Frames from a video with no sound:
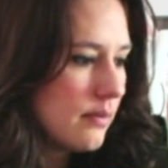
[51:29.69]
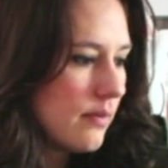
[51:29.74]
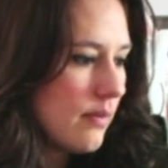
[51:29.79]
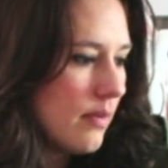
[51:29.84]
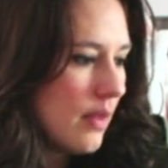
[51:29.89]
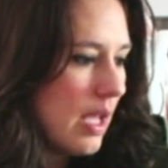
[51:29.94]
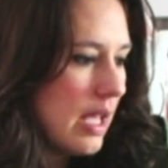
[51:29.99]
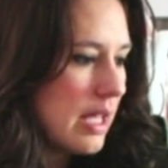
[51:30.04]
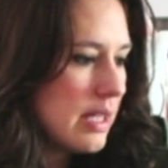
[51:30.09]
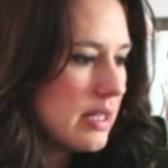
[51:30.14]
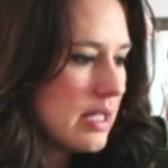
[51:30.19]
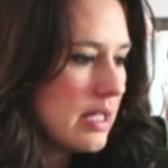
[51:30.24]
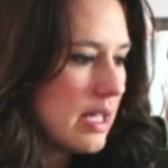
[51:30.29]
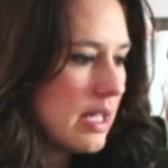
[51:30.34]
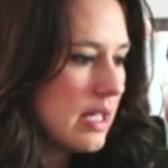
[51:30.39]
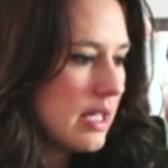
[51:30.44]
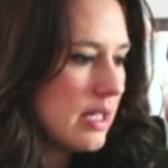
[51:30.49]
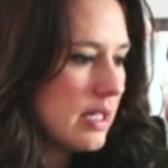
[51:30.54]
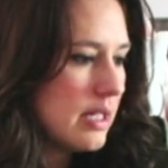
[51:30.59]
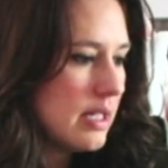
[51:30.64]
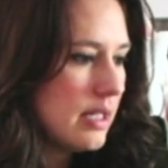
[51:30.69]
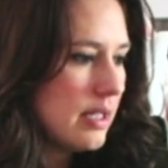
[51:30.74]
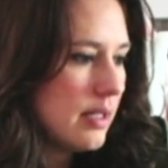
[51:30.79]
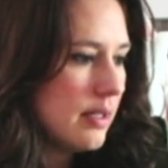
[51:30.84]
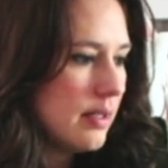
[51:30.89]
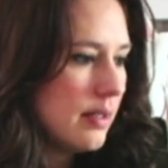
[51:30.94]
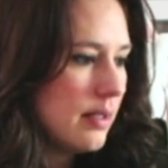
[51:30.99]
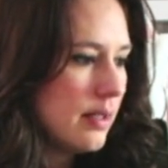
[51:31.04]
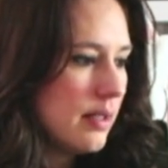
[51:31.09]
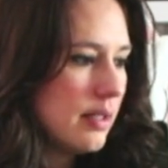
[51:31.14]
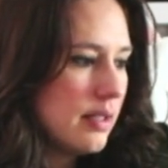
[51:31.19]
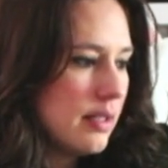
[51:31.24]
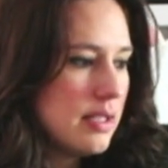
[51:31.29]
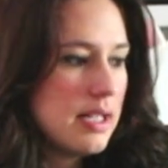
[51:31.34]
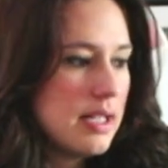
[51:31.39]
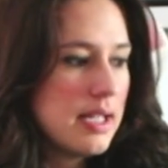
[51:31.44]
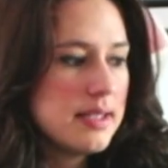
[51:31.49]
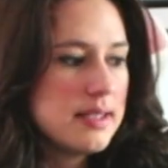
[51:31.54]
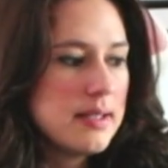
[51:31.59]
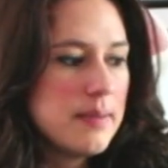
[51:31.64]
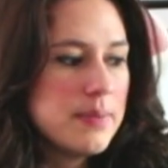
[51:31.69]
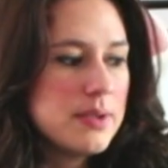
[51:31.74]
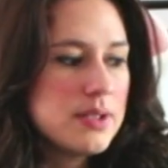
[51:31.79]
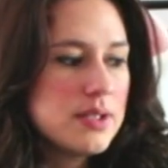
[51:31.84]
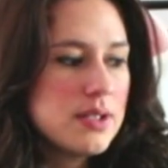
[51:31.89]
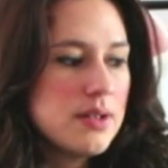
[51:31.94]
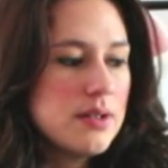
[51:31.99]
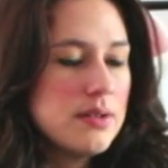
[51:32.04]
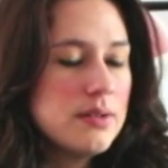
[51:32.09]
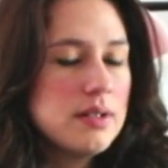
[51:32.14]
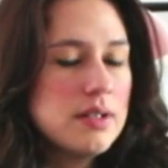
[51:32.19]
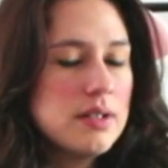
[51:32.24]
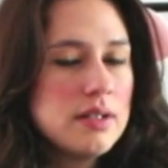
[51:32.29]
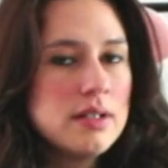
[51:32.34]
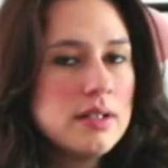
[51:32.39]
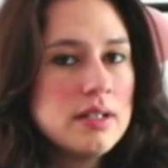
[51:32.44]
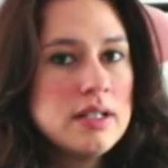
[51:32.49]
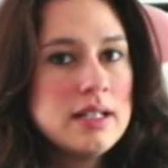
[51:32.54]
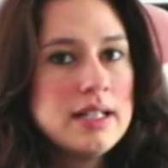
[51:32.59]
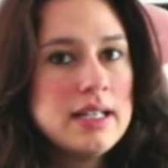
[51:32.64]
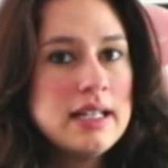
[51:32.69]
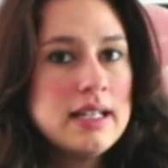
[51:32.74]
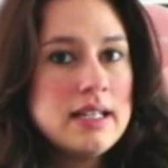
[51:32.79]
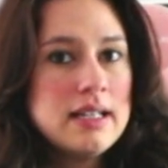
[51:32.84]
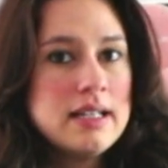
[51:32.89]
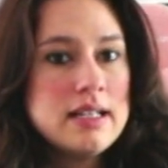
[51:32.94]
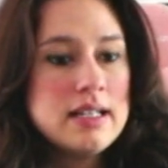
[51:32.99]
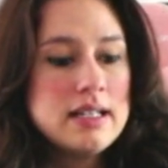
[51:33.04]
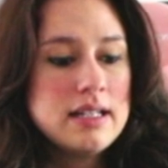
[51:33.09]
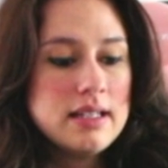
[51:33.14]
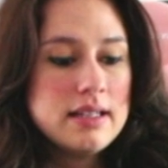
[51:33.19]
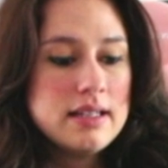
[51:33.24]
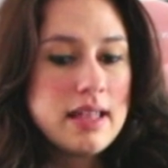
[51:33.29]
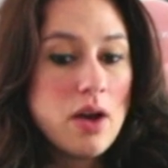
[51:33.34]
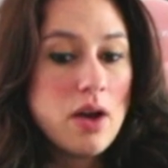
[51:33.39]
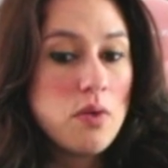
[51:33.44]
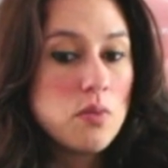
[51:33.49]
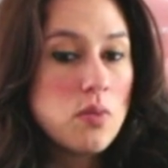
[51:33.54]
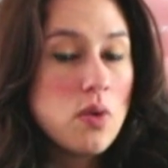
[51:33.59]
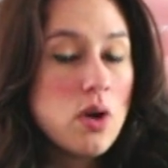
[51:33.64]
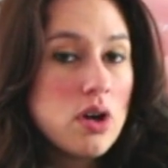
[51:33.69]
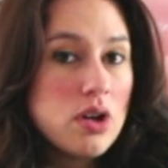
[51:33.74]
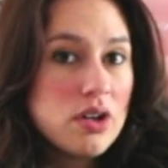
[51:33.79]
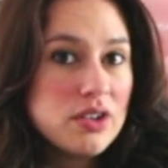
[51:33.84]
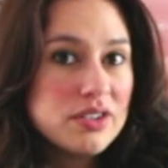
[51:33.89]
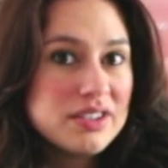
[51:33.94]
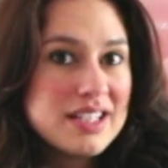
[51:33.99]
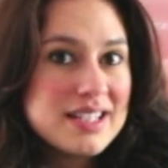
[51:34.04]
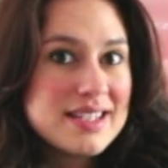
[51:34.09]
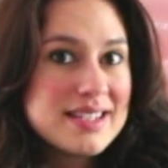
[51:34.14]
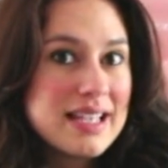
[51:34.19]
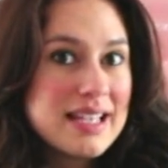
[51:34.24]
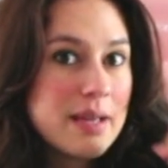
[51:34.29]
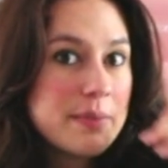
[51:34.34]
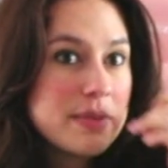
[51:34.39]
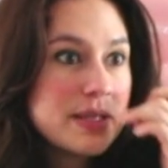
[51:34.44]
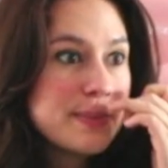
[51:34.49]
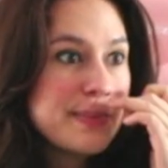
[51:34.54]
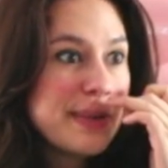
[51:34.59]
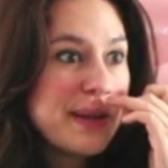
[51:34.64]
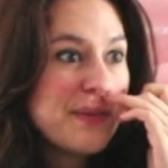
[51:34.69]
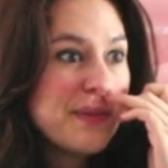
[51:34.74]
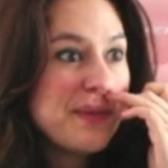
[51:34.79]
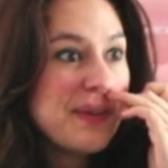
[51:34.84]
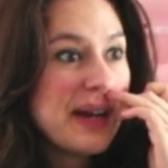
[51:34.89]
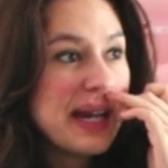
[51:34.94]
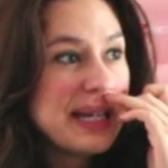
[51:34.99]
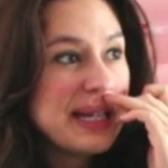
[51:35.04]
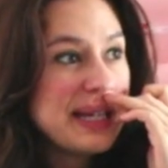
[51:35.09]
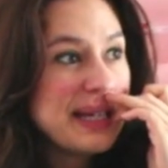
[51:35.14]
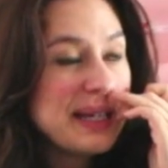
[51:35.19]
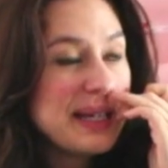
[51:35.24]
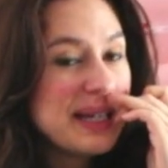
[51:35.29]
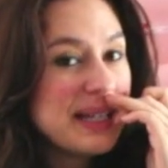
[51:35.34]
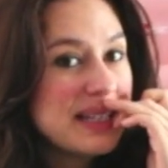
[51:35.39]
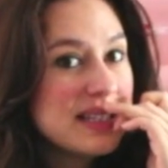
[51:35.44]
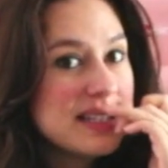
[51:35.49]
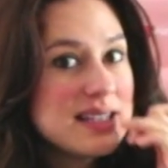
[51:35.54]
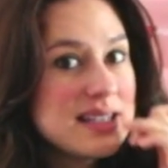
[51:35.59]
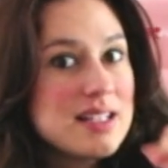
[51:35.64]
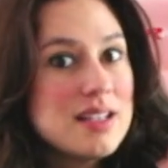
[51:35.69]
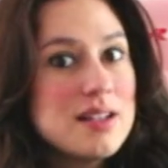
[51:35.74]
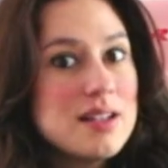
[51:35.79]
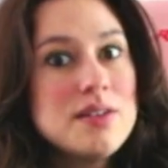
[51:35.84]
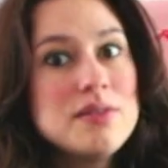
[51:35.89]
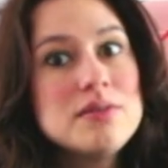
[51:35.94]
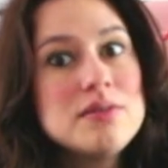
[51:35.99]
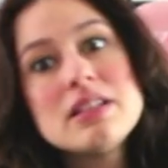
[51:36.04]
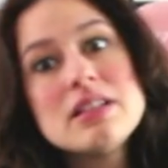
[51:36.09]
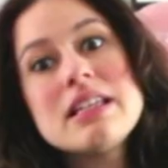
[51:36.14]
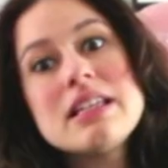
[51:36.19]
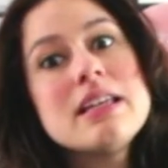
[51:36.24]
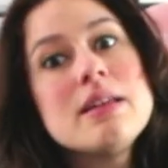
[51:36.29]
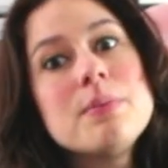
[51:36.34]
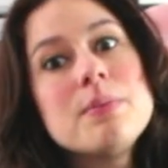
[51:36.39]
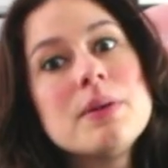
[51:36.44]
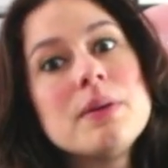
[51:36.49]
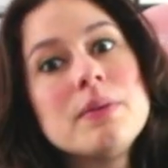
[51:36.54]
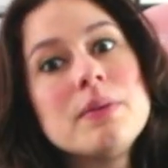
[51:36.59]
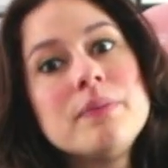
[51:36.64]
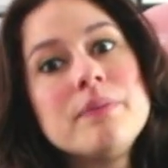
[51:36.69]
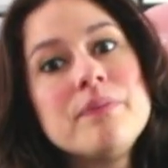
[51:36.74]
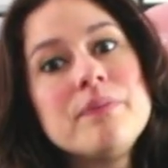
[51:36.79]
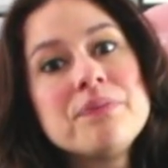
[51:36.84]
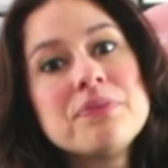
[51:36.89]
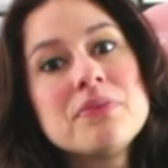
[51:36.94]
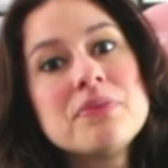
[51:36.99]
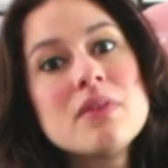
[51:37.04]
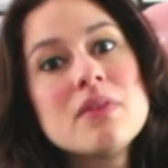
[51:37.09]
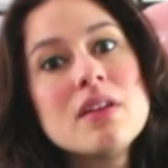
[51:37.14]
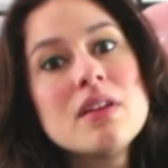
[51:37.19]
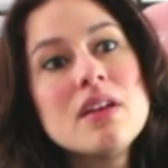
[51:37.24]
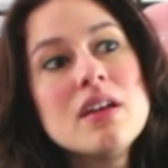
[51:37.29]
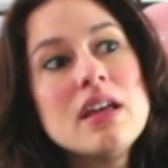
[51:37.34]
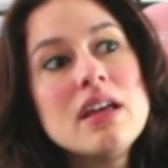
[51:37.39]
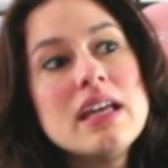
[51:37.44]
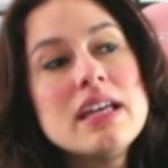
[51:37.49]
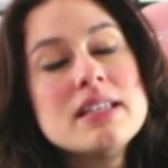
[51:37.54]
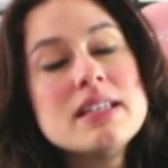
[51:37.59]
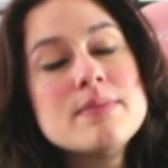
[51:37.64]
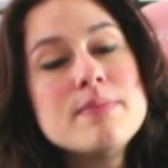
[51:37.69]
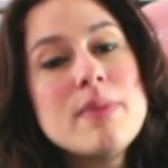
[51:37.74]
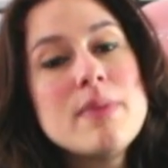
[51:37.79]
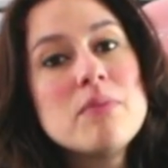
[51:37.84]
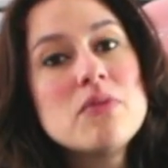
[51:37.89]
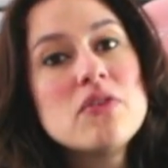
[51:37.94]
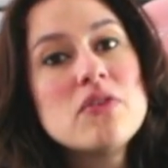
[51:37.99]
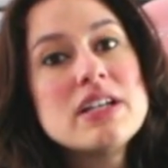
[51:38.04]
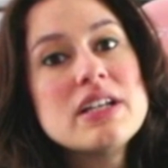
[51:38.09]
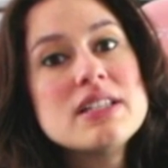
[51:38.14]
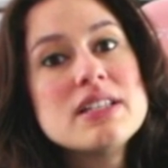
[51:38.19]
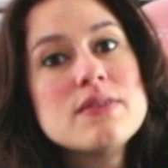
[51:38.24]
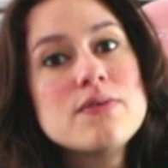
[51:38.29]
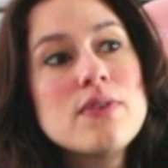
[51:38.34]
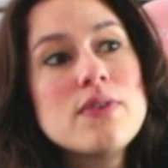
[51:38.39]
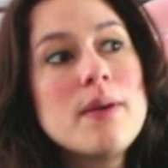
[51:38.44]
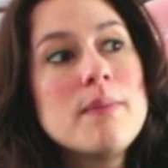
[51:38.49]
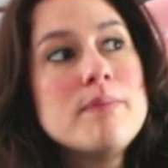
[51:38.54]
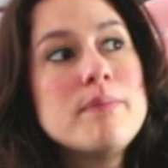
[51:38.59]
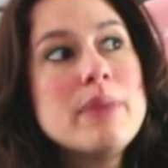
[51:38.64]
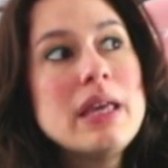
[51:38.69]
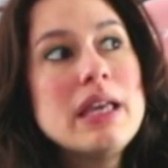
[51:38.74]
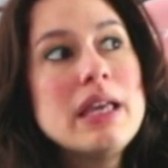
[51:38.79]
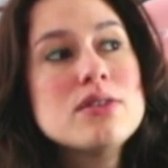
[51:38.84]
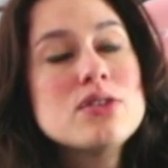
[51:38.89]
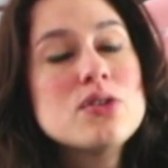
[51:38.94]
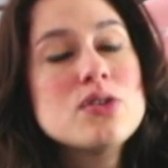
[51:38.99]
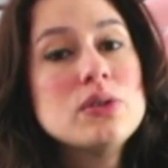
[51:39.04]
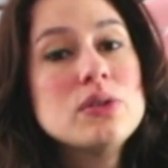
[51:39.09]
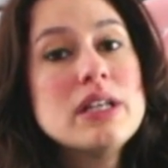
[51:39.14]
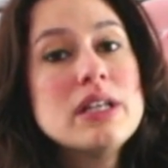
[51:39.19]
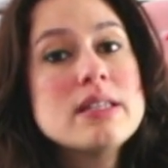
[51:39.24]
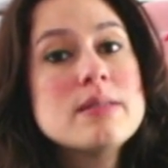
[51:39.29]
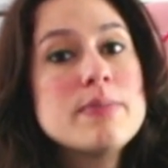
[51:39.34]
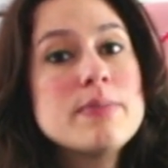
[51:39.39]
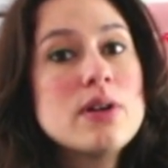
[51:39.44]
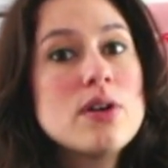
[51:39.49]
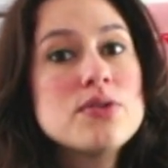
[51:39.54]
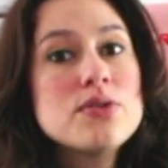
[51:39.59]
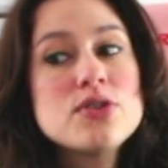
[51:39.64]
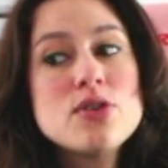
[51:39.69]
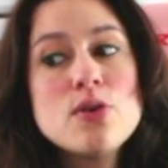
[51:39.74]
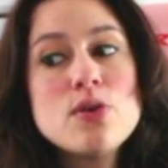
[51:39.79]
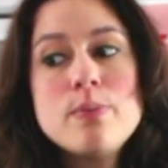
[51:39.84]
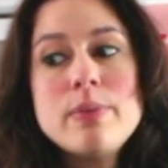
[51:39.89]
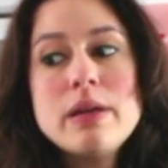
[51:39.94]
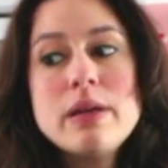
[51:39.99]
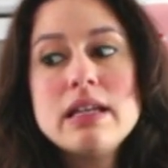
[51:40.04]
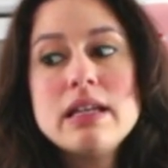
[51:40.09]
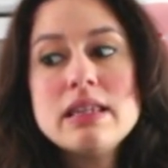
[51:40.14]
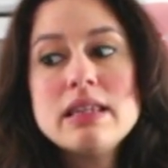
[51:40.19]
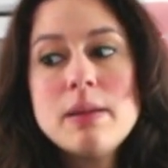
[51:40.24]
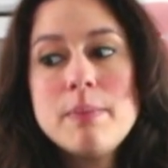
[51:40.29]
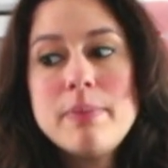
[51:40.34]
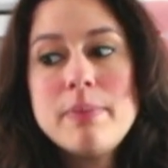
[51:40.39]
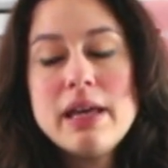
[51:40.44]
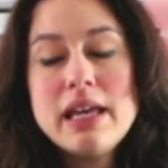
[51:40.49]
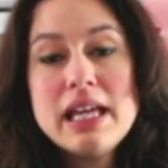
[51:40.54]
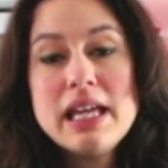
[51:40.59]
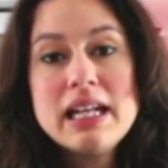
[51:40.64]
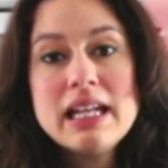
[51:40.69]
And then the next episode, that wall that Sam has been fighting against, to keep his memories from being soulless, but also being in the pit